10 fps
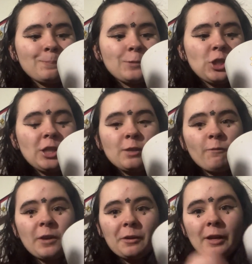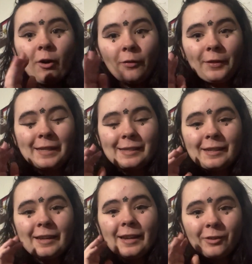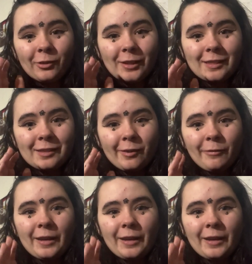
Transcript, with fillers: she's very authentic and all that stuff.